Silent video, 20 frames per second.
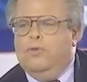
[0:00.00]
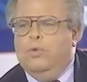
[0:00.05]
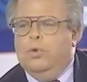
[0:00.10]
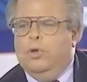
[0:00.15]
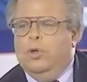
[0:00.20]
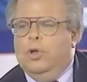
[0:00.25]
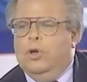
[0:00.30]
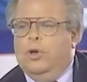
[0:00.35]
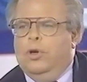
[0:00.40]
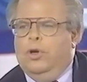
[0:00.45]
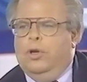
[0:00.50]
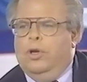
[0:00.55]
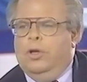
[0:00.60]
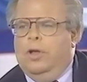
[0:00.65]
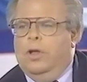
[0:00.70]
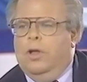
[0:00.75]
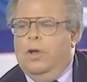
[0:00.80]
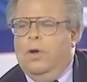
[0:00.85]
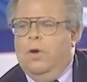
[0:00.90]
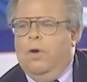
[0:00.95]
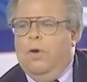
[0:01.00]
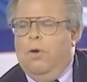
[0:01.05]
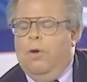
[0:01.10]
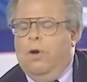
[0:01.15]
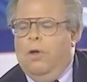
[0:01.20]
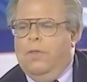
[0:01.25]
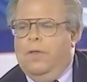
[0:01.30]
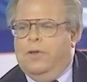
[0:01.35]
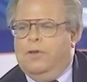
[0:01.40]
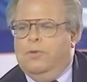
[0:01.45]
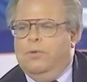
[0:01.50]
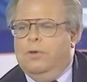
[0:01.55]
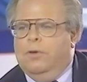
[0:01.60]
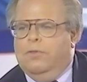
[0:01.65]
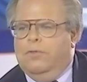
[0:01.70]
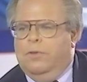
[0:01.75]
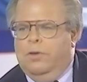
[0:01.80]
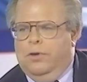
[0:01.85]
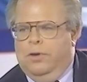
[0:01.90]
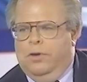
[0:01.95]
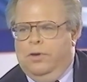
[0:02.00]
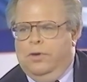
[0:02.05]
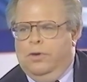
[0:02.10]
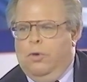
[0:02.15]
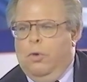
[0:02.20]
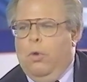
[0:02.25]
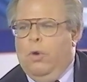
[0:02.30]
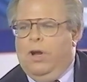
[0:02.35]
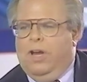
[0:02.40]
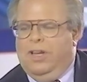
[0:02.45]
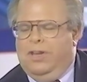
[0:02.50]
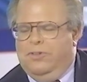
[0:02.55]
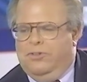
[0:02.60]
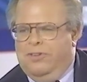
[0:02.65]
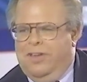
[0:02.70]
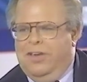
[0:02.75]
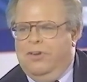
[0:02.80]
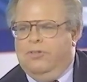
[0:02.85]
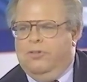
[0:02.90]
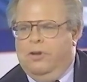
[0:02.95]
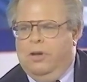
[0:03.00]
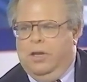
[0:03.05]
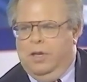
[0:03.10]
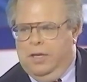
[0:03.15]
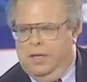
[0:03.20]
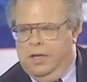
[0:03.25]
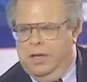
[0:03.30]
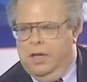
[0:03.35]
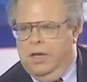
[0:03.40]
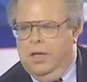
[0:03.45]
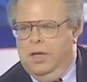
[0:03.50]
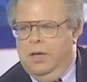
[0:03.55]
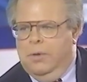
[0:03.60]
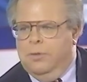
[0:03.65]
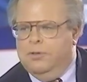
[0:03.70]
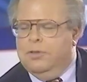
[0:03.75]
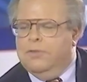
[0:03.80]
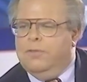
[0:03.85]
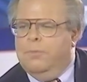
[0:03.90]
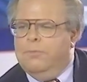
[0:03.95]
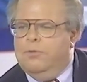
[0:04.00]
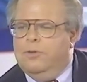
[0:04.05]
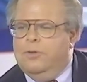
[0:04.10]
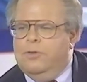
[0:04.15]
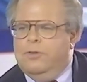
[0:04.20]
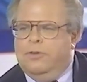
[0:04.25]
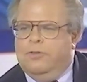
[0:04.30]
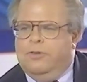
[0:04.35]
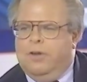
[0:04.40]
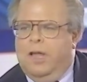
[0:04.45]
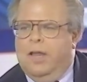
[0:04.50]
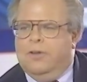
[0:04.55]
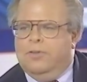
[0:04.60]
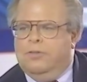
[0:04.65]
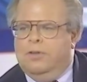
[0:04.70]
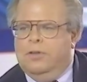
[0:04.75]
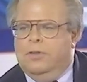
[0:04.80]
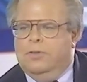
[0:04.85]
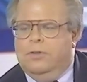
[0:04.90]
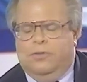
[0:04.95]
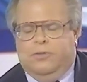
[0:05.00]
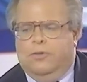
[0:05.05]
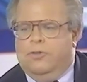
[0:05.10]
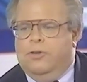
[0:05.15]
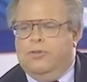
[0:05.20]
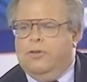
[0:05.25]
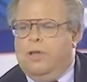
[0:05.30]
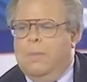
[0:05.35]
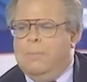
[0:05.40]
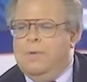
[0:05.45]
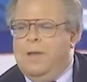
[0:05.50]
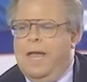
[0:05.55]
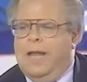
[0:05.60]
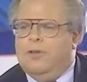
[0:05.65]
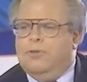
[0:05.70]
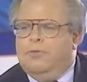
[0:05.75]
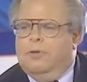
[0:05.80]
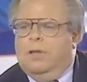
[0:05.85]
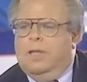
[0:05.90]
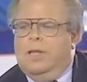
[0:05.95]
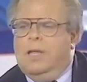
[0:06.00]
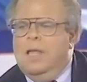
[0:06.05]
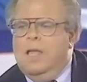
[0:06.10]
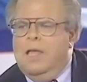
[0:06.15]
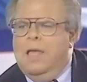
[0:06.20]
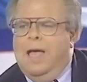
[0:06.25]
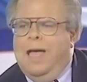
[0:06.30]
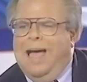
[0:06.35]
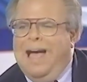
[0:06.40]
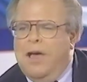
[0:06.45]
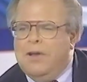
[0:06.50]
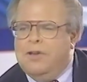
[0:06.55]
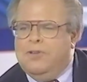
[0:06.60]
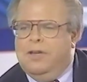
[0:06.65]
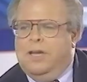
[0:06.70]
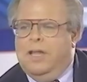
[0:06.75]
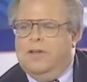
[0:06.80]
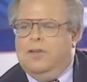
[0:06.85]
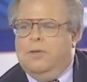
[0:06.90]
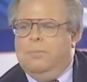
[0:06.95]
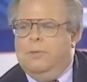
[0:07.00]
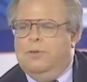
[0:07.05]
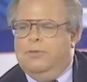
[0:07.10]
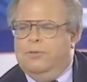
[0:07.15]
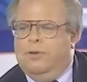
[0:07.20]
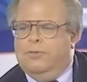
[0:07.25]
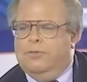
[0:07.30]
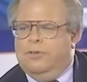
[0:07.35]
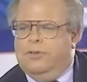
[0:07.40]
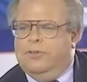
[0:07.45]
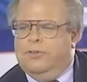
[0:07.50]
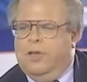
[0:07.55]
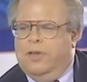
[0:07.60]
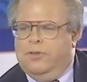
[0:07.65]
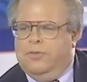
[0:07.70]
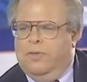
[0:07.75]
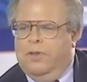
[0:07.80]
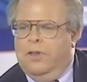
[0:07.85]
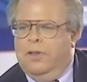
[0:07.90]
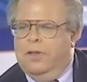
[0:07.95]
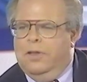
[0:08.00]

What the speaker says: you learn all that you have learned organizationally? Was it from Junior Johnson? Does it just come naturally? How did you get to be so successful?